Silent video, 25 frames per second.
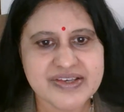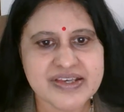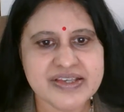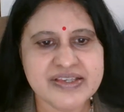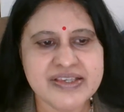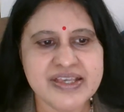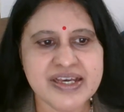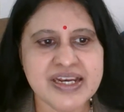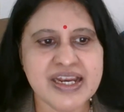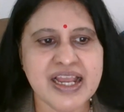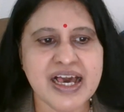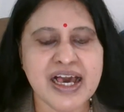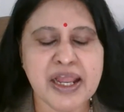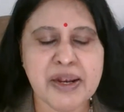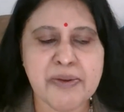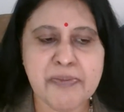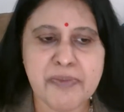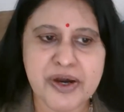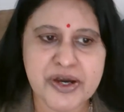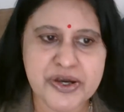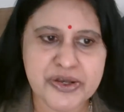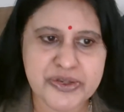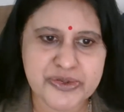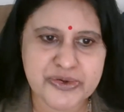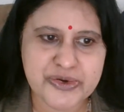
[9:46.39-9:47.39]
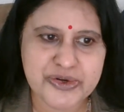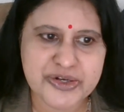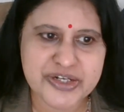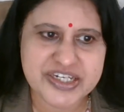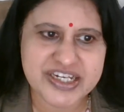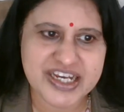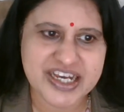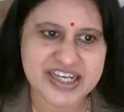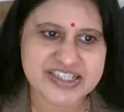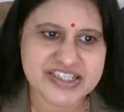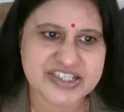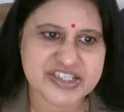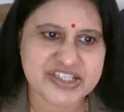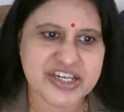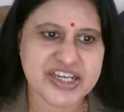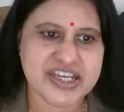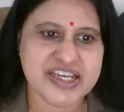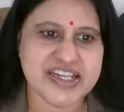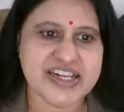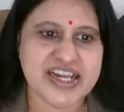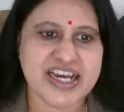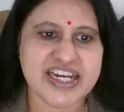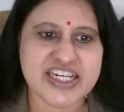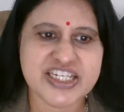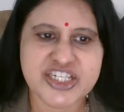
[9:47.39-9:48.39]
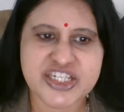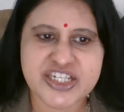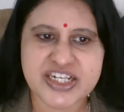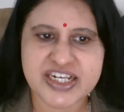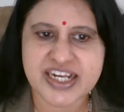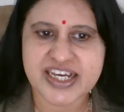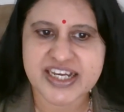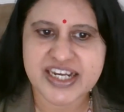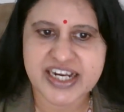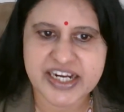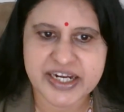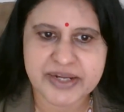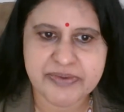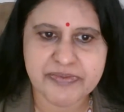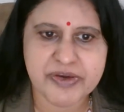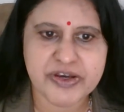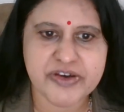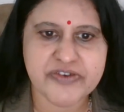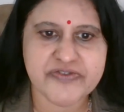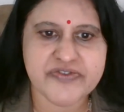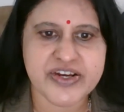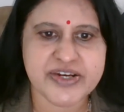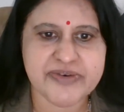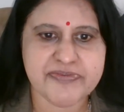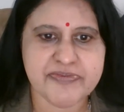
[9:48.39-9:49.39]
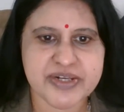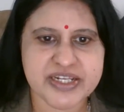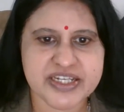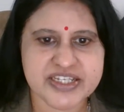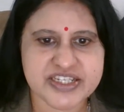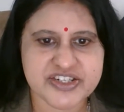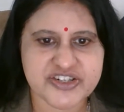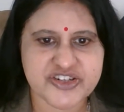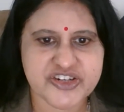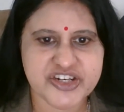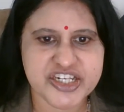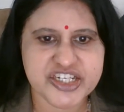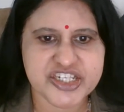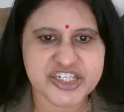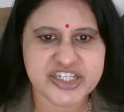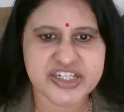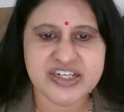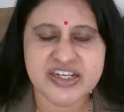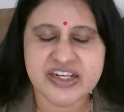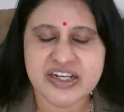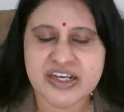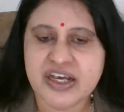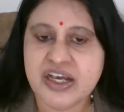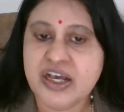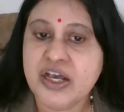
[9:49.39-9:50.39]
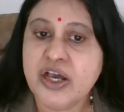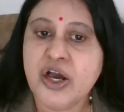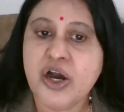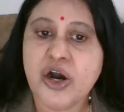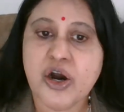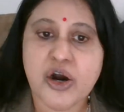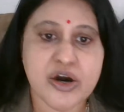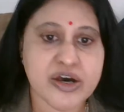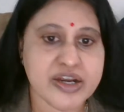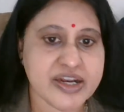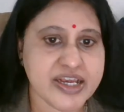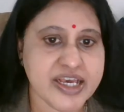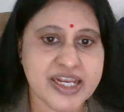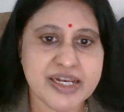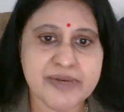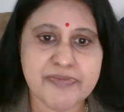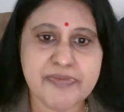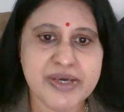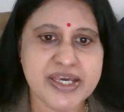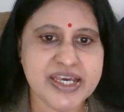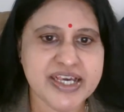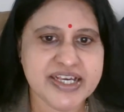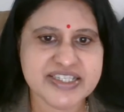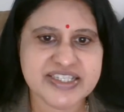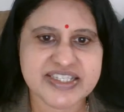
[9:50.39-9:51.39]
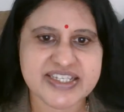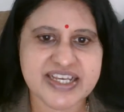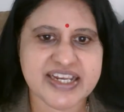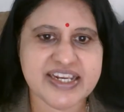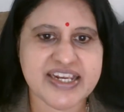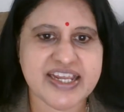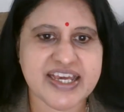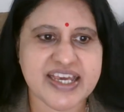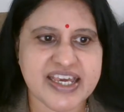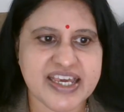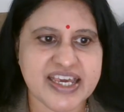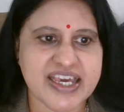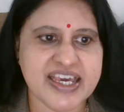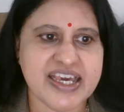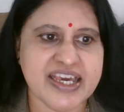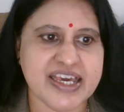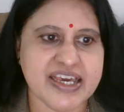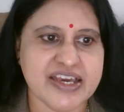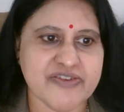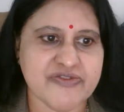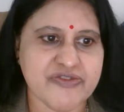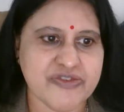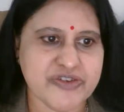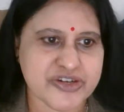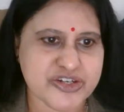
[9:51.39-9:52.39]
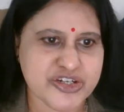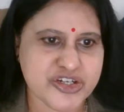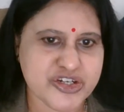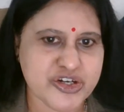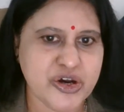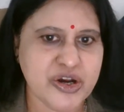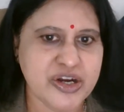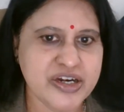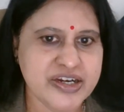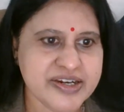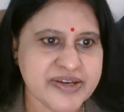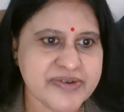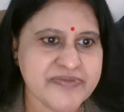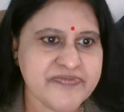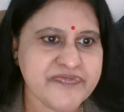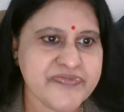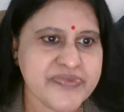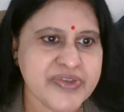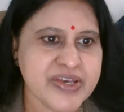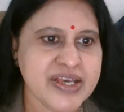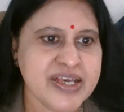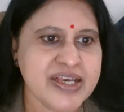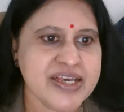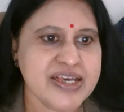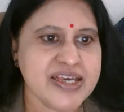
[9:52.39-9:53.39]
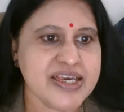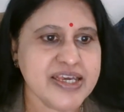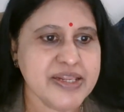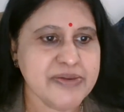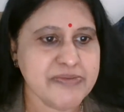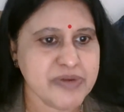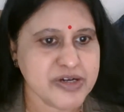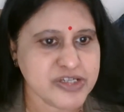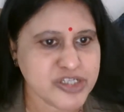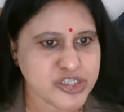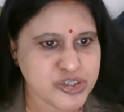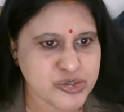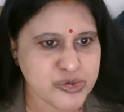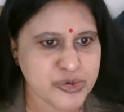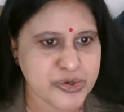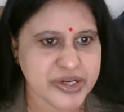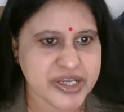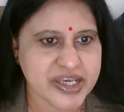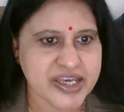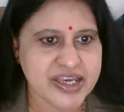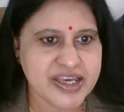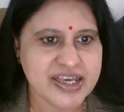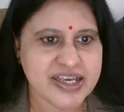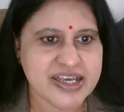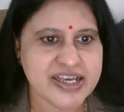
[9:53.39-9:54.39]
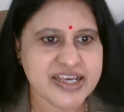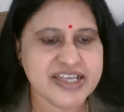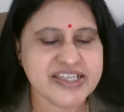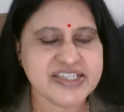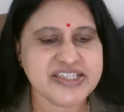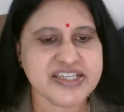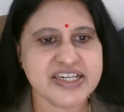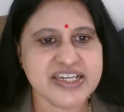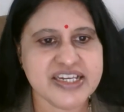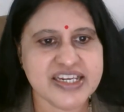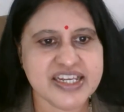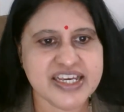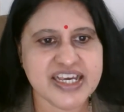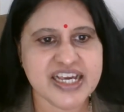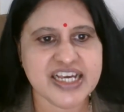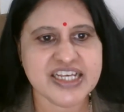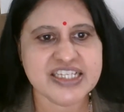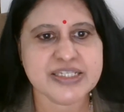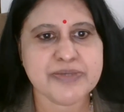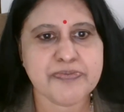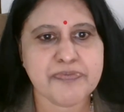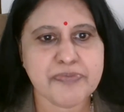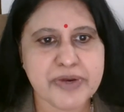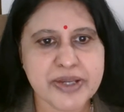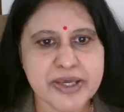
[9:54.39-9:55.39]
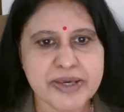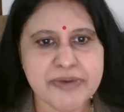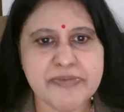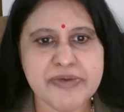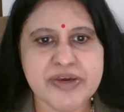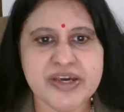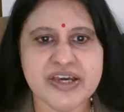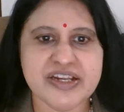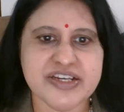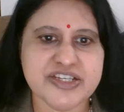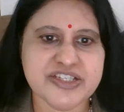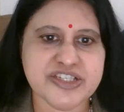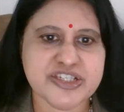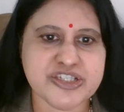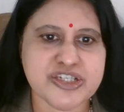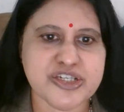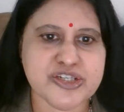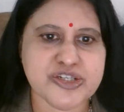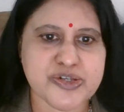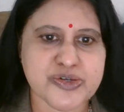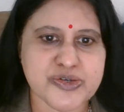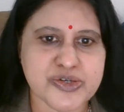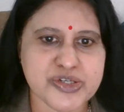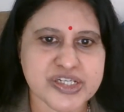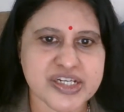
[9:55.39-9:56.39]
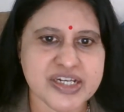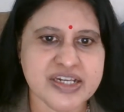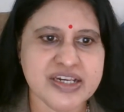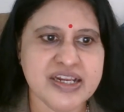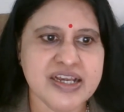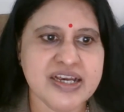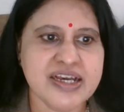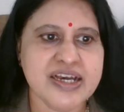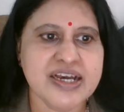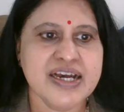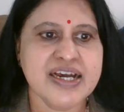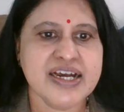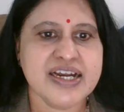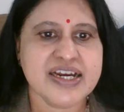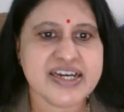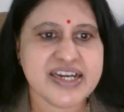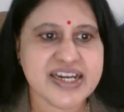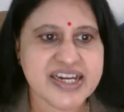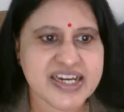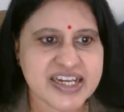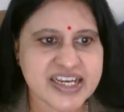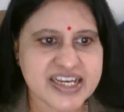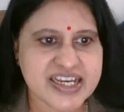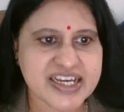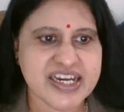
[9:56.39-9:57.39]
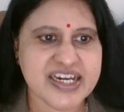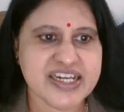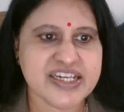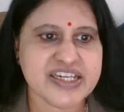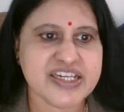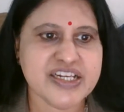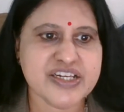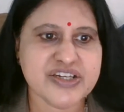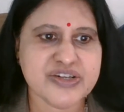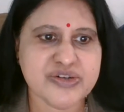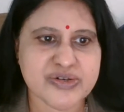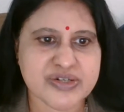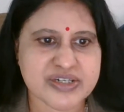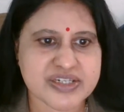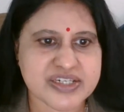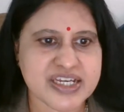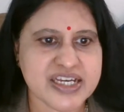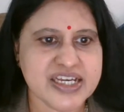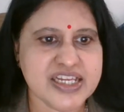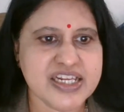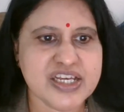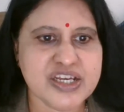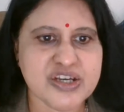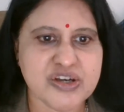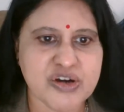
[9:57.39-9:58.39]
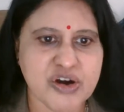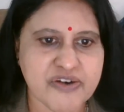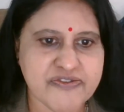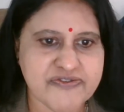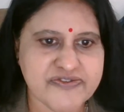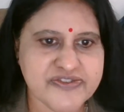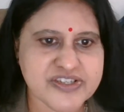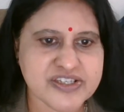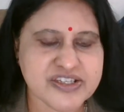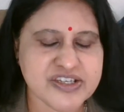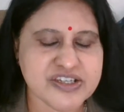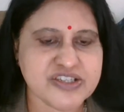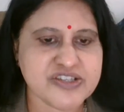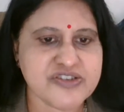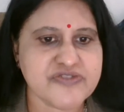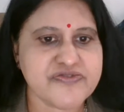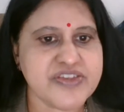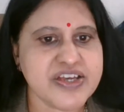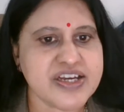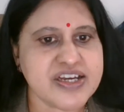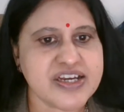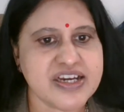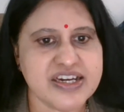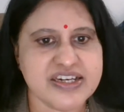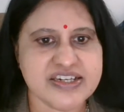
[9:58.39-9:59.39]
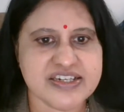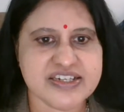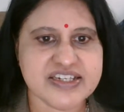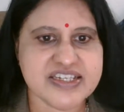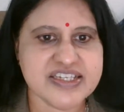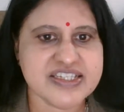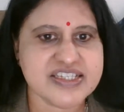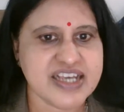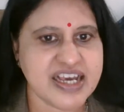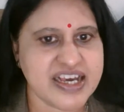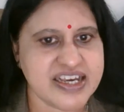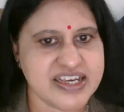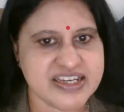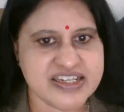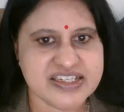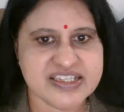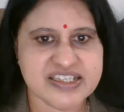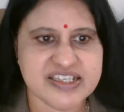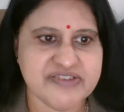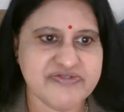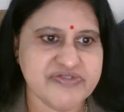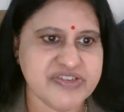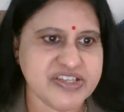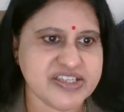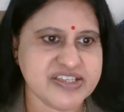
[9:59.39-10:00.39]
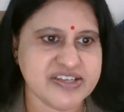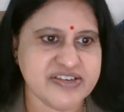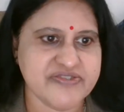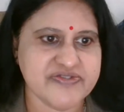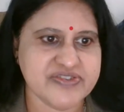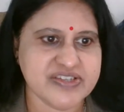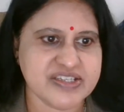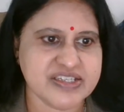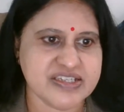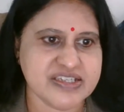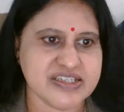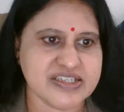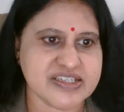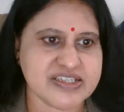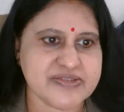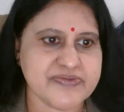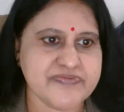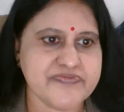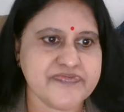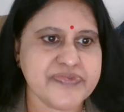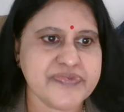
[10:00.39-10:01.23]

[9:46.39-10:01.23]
The Lal Bahadur Shastri National Academy of Administration, or LBS-NAA for short, in Mussoorie is India's premier institution dedicated to training officers of the country's higher civil services.